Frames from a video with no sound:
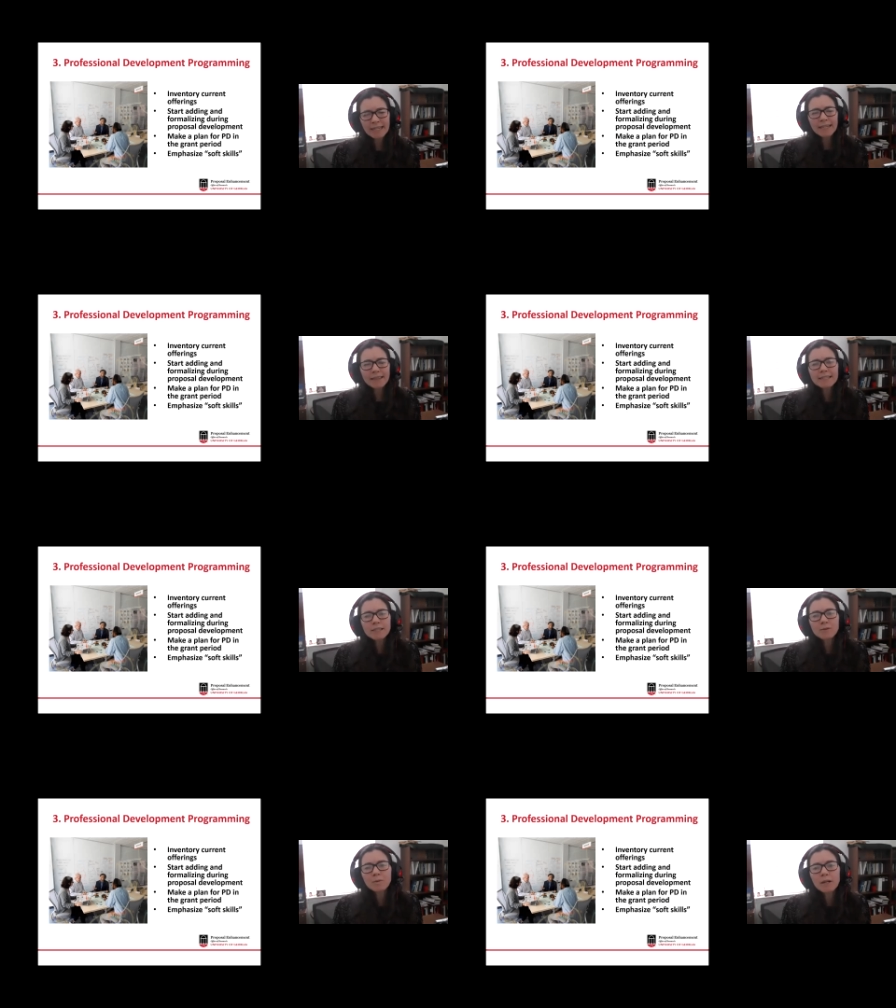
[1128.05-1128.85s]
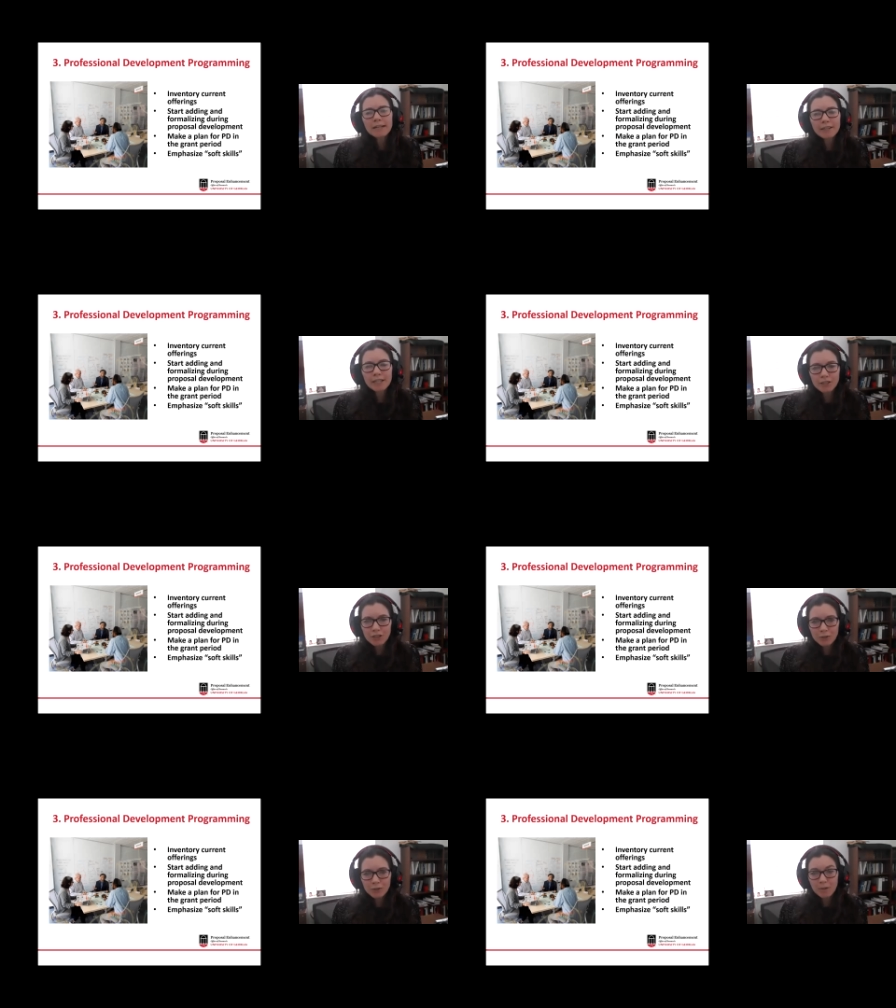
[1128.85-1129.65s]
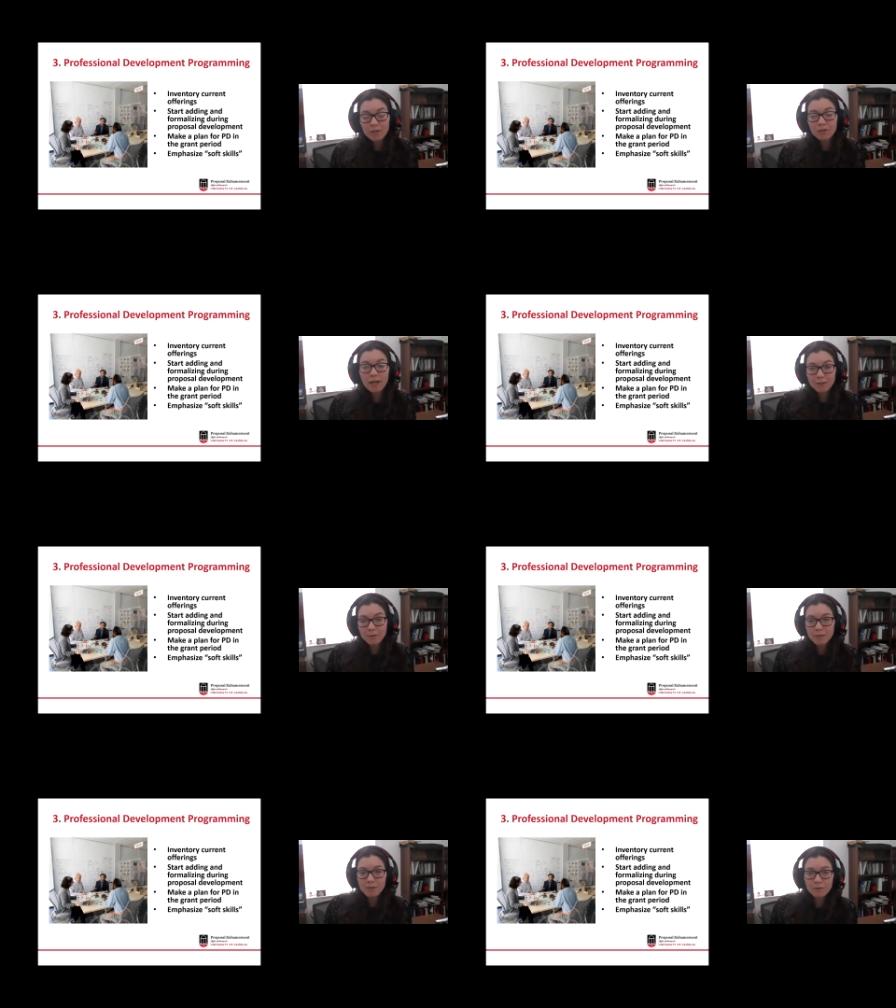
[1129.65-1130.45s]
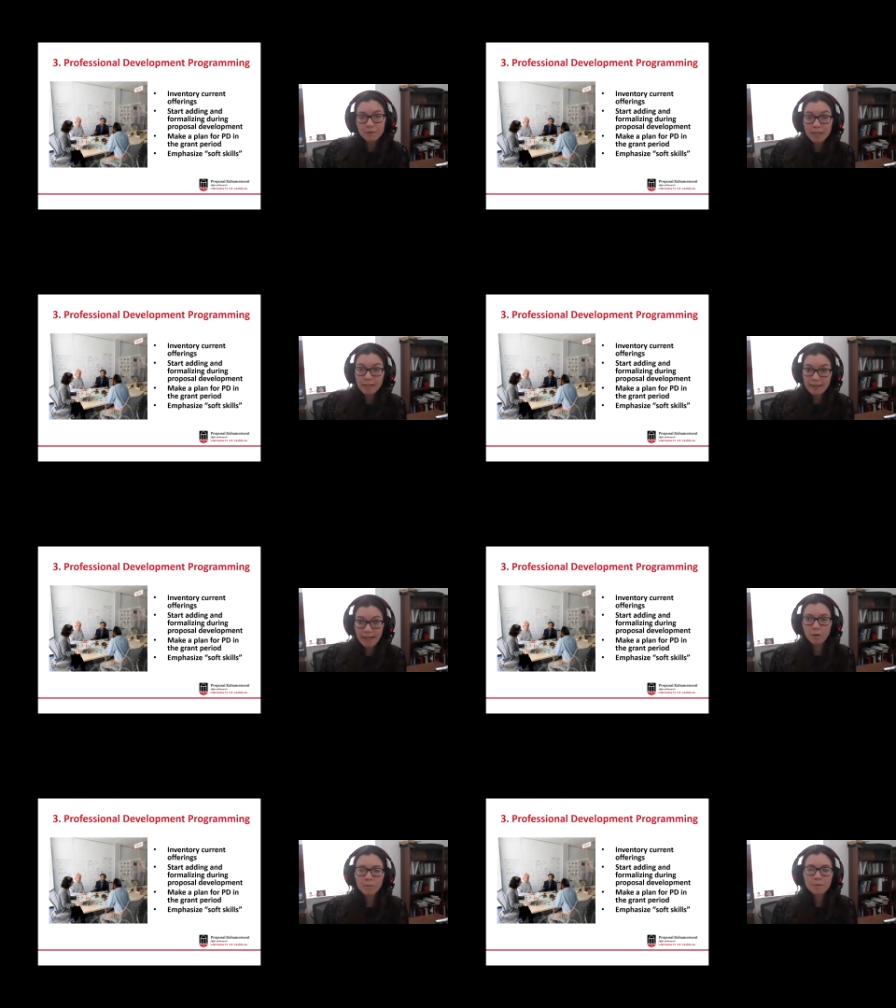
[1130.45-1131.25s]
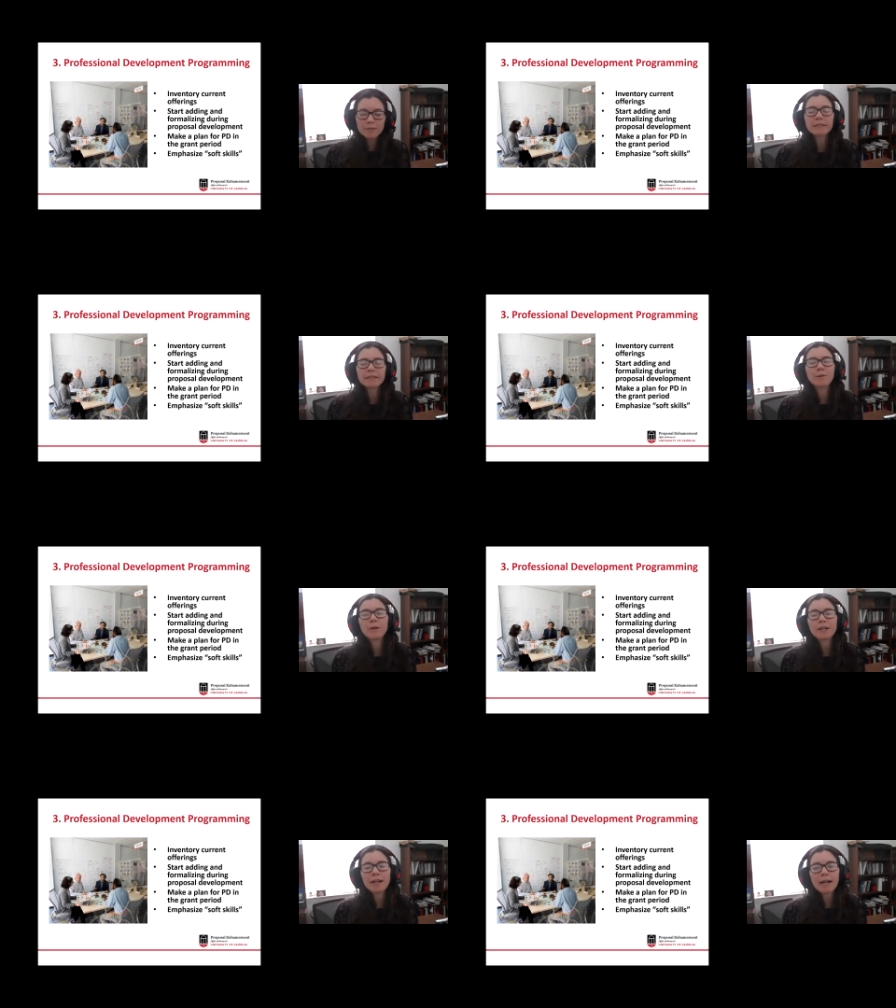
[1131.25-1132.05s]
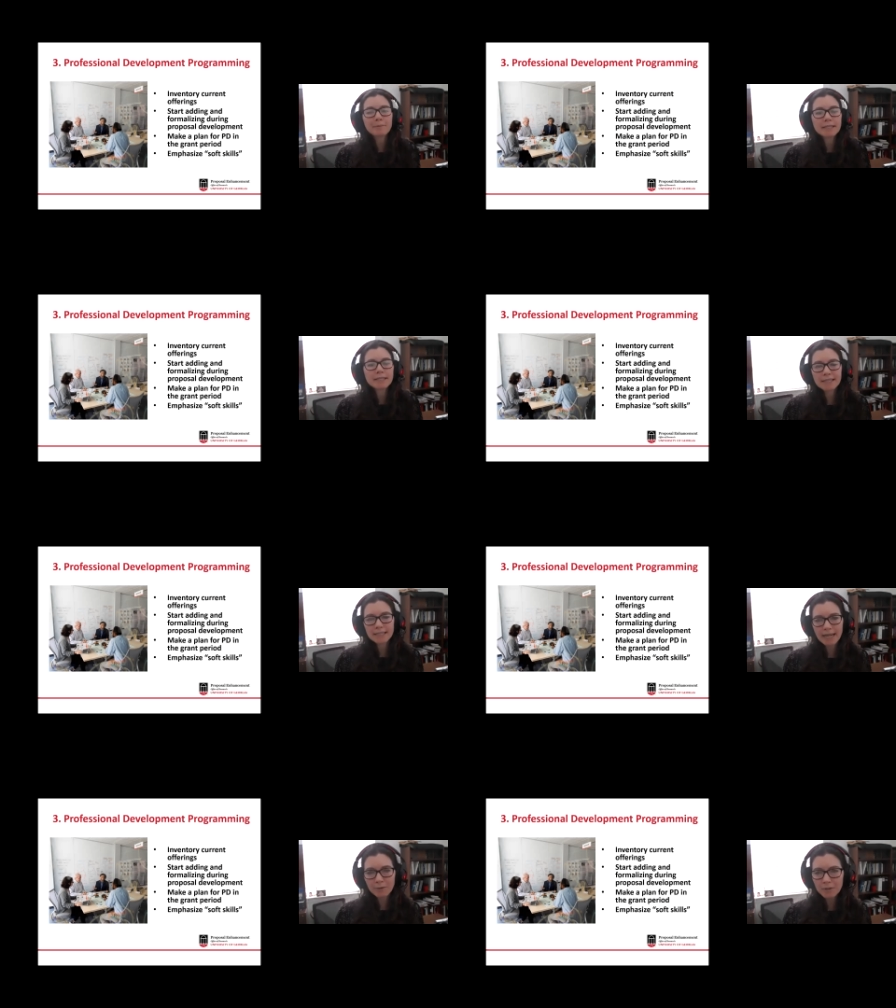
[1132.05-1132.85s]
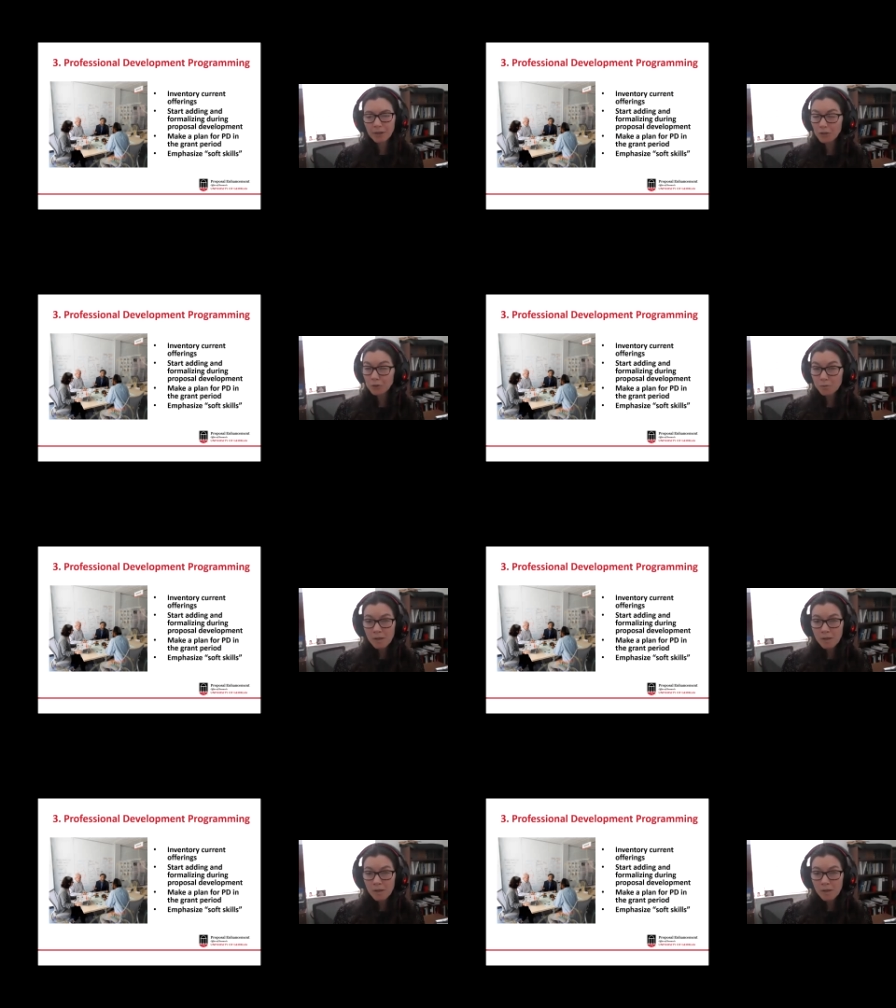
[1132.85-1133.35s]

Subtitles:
This is one area too where the graduate school can help. So we are happy to sit down with you